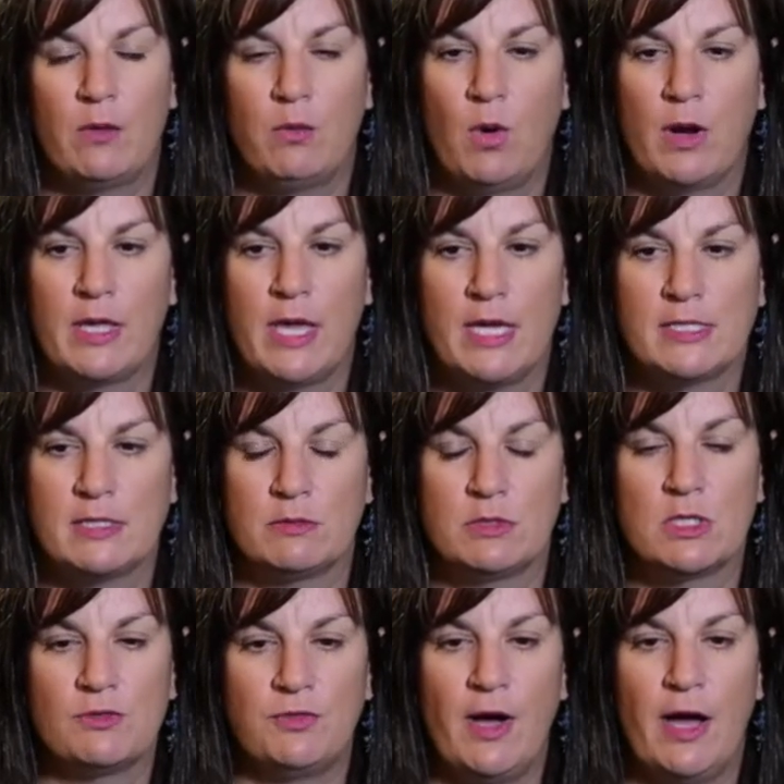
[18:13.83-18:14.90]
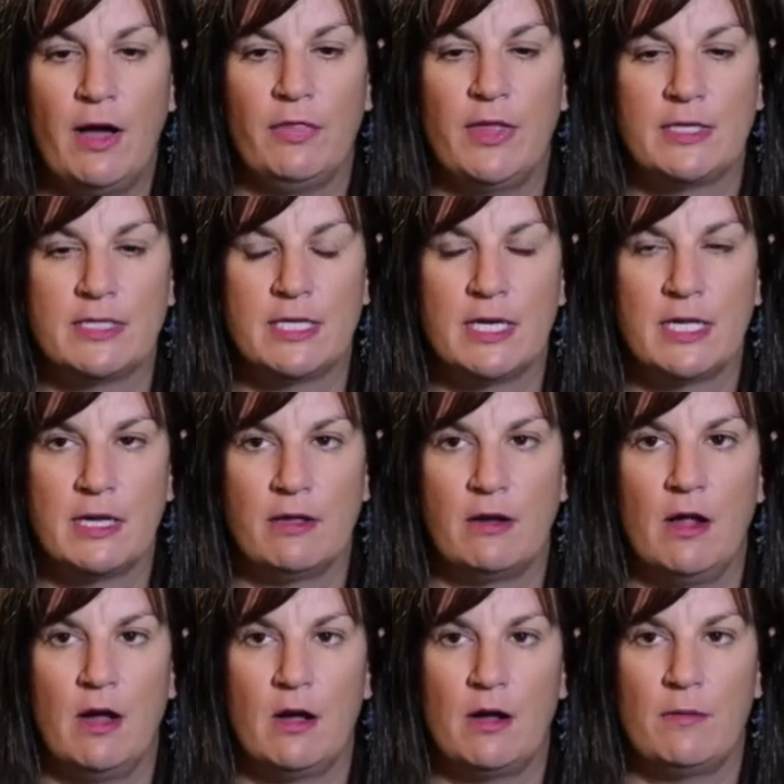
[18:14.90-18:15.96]
one case that was just filed that didn't get
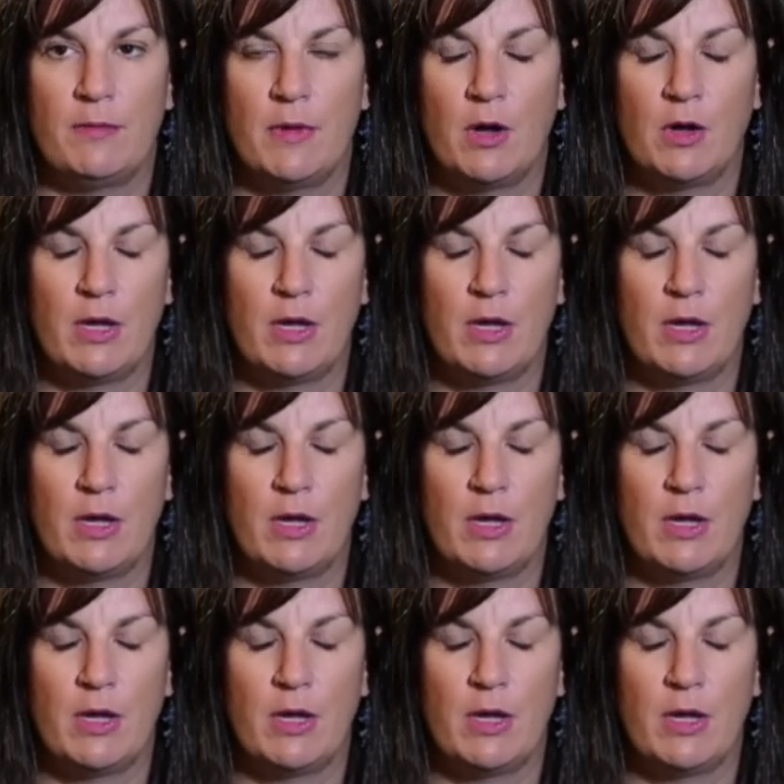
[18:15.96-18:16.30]
a